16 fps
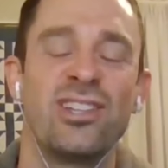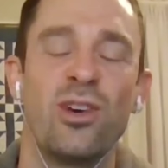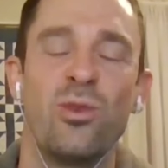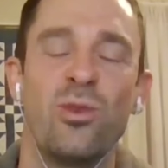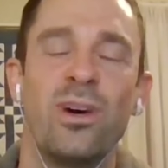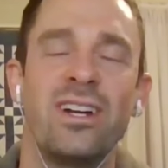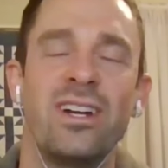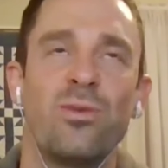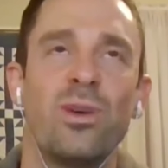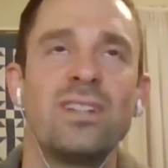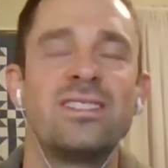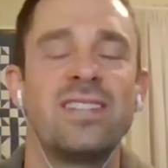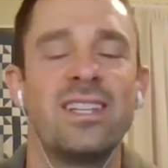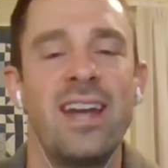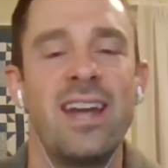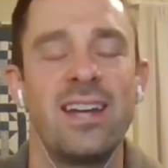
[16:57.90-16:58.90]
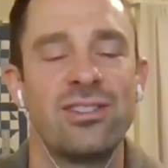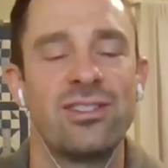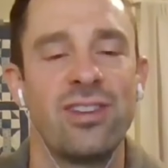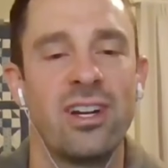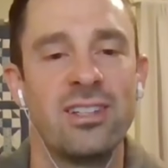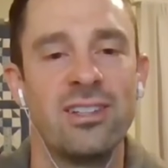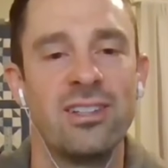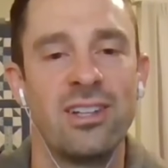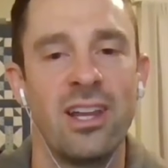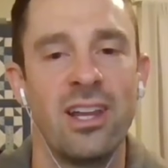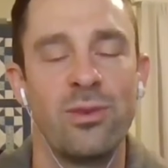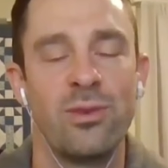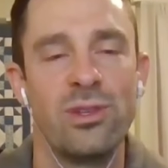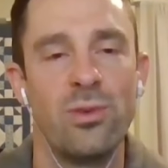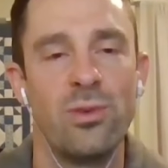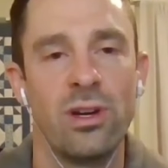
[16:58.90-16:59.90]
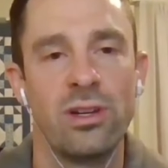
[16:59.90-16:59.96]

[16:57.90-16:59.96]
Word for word: so what what did that training look like? Were